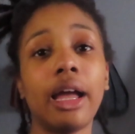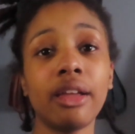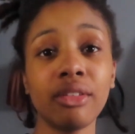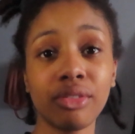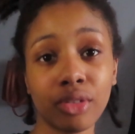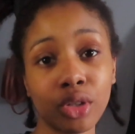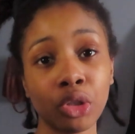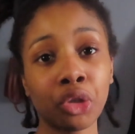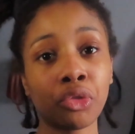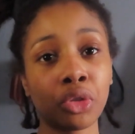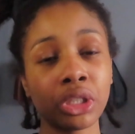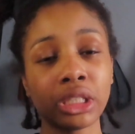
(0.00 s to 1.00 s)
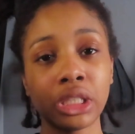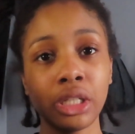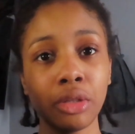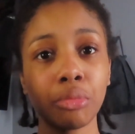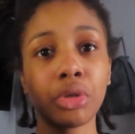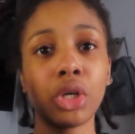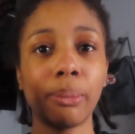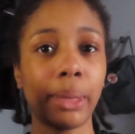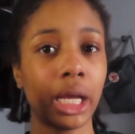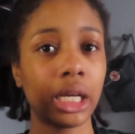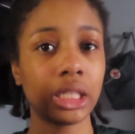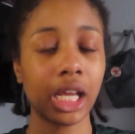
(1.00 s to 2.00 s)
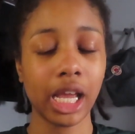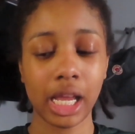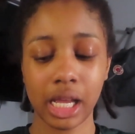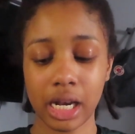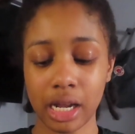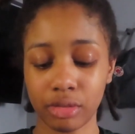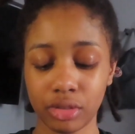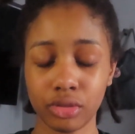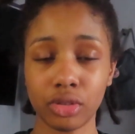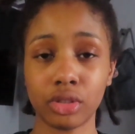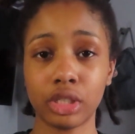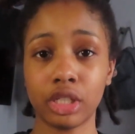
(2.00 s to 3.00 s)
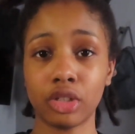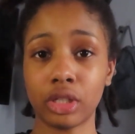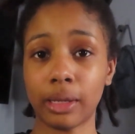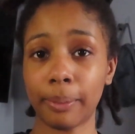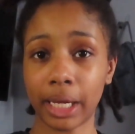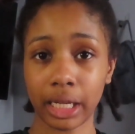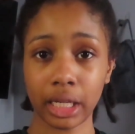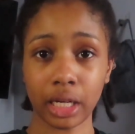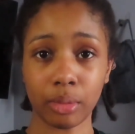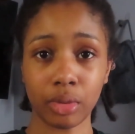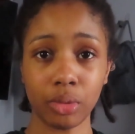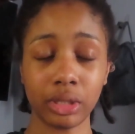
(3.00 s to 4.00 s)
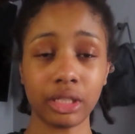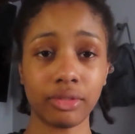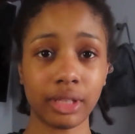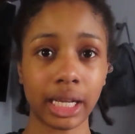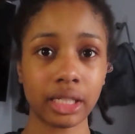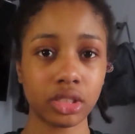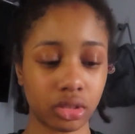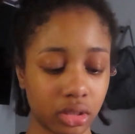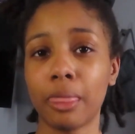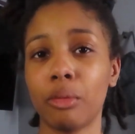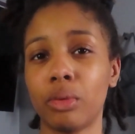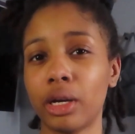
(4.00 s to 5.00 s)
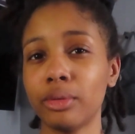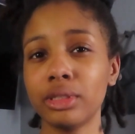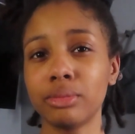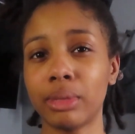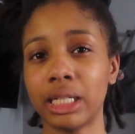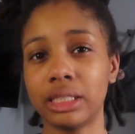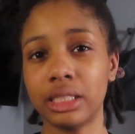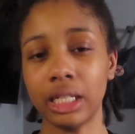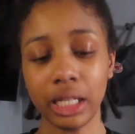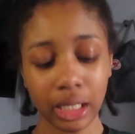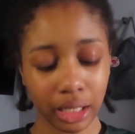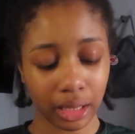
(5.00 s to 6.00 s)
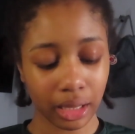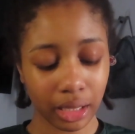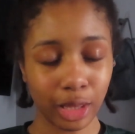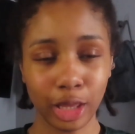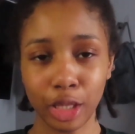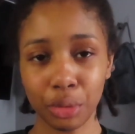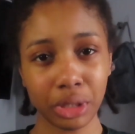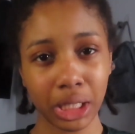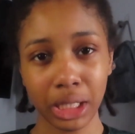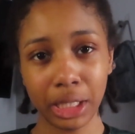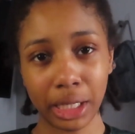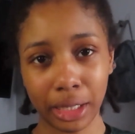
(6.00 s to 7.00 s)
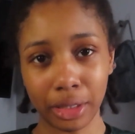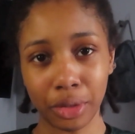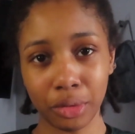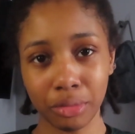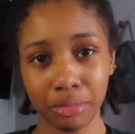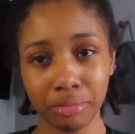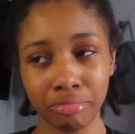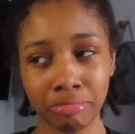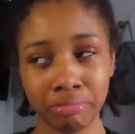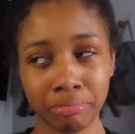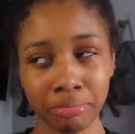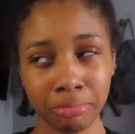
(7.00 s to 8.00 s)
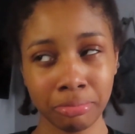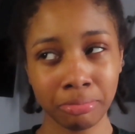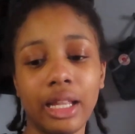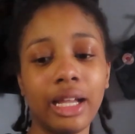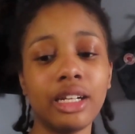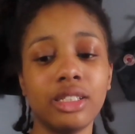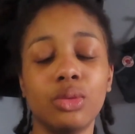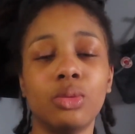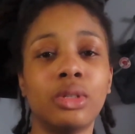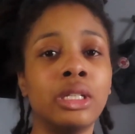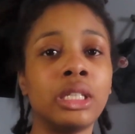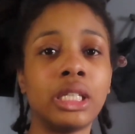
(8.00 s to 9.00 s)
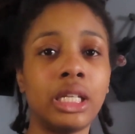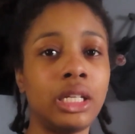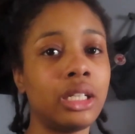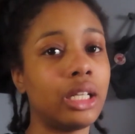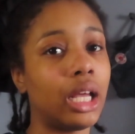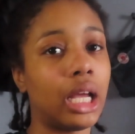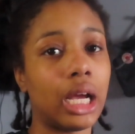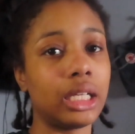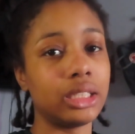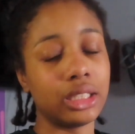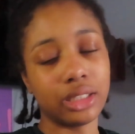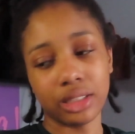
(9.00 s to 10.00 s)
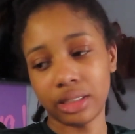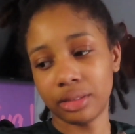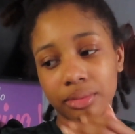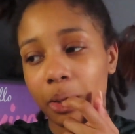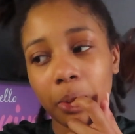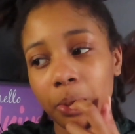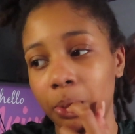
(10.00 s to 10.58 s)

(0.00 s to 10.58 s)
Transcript: iPhone 14 Pro Max, and I was recording on the back camera with the flash on. Why was my teeth low-key yellow? That is one thing that I just